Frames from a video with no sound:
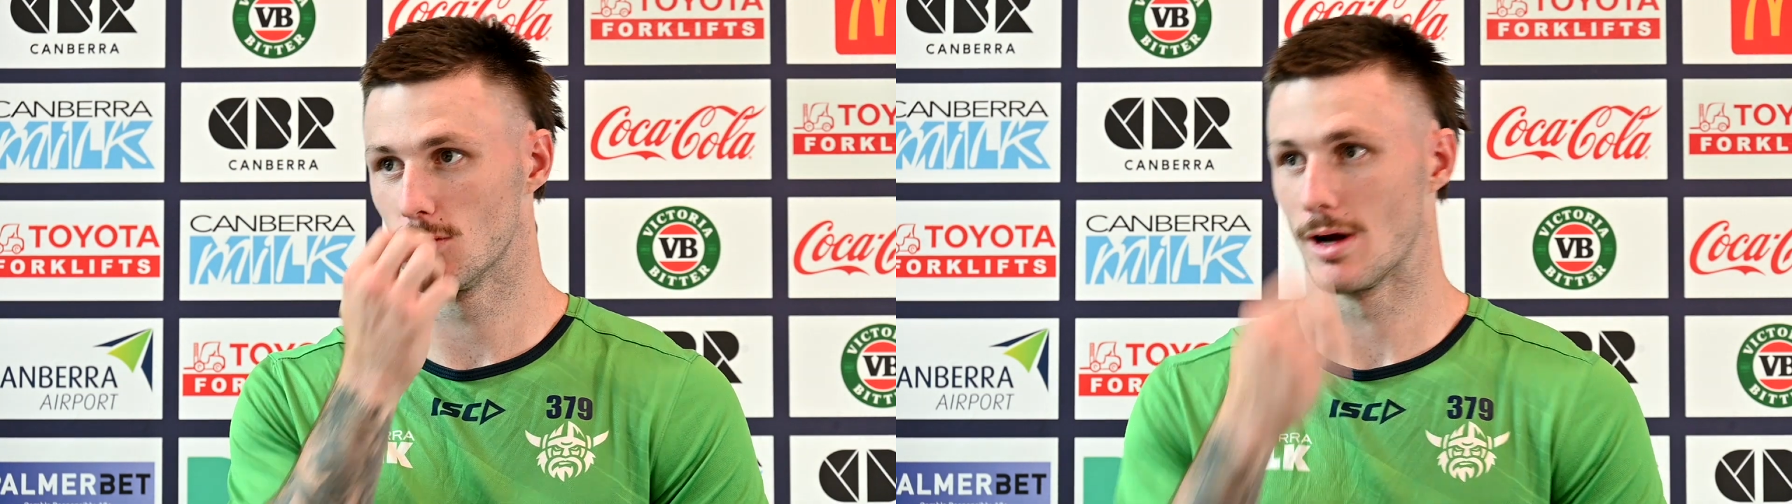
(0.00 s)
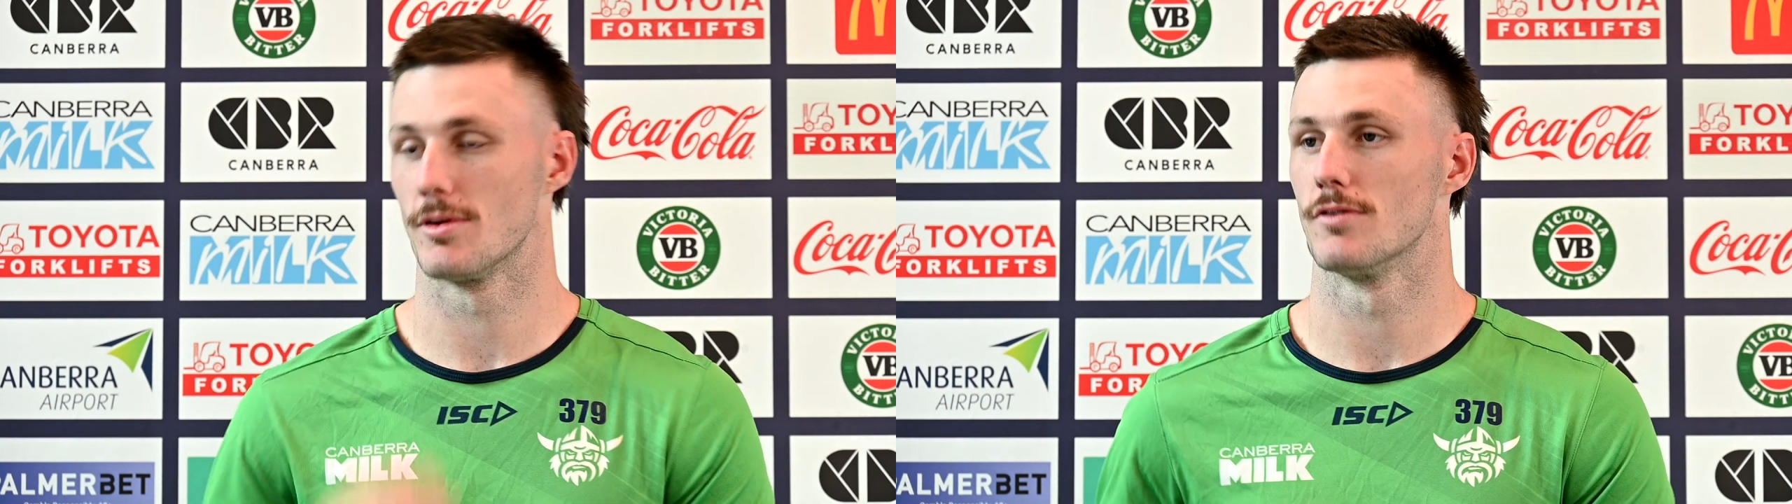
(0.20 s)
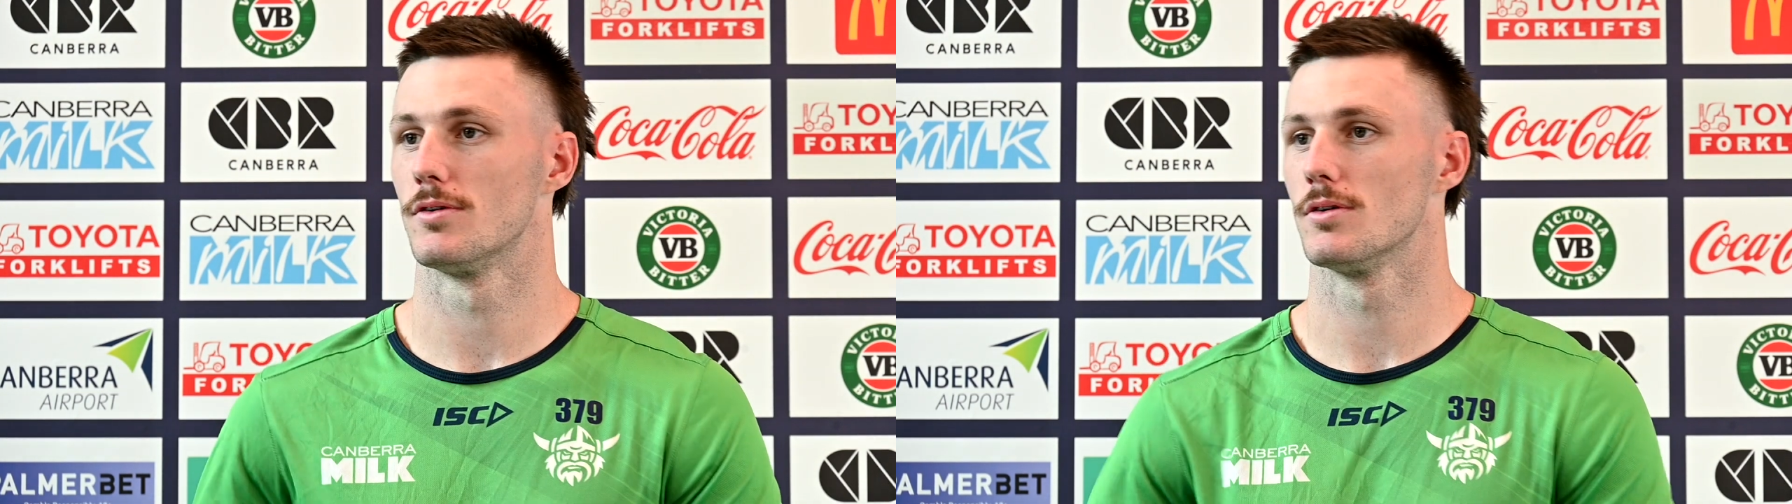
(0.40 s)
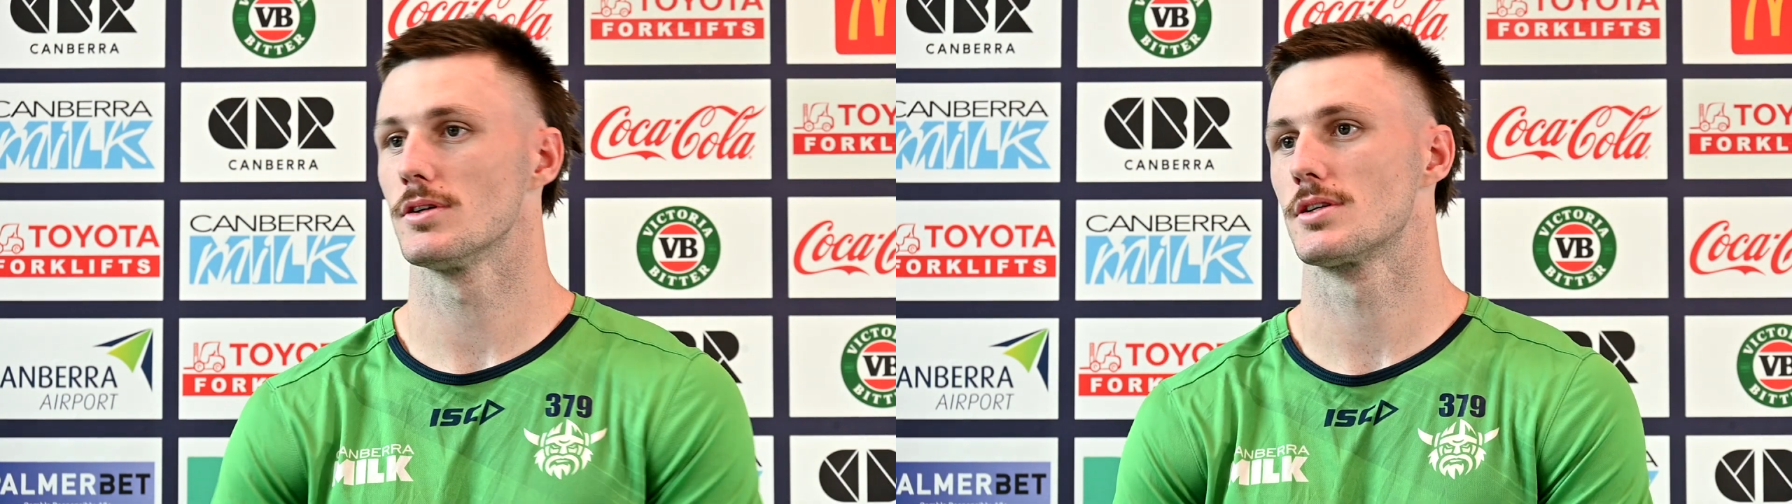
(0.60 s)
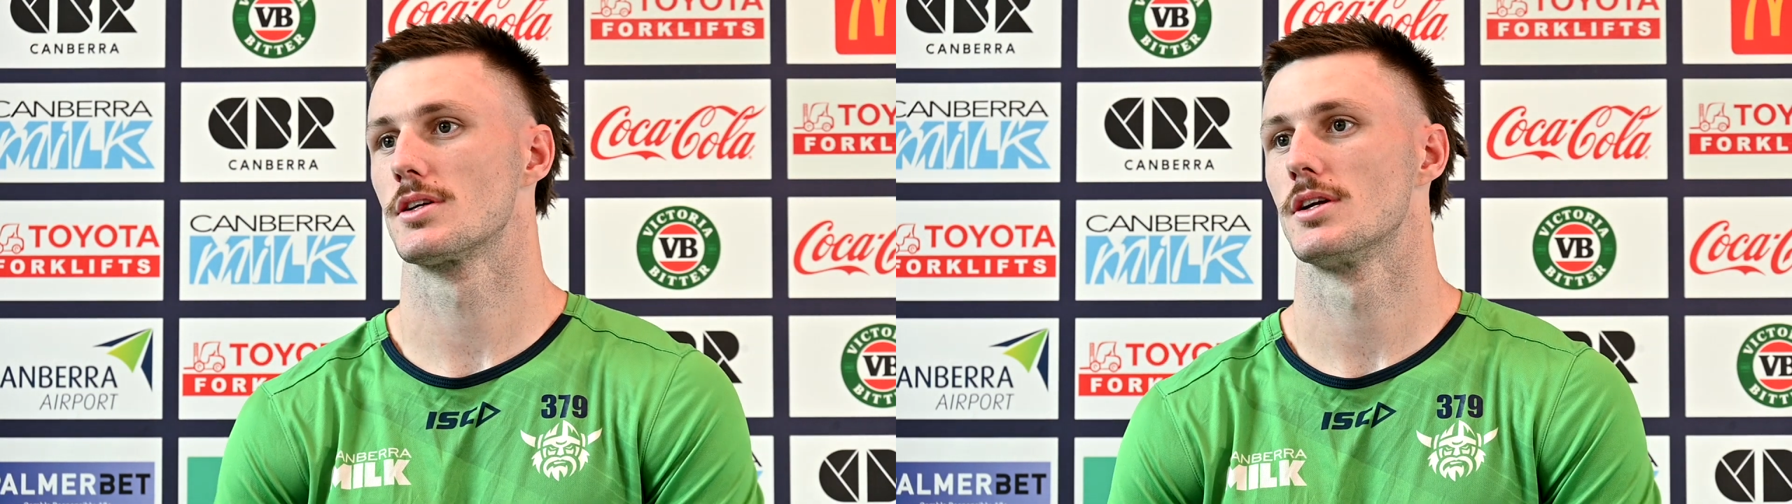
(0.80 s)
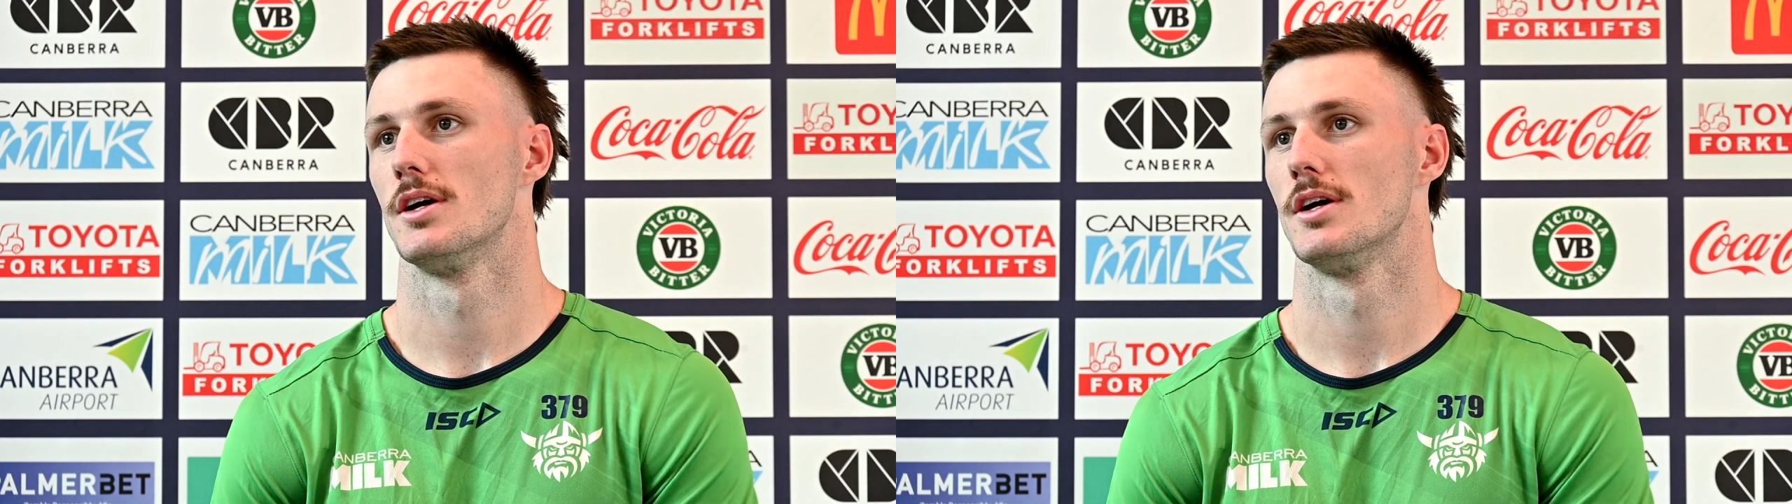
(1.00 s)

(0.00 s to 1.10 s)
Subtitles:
weapon for us.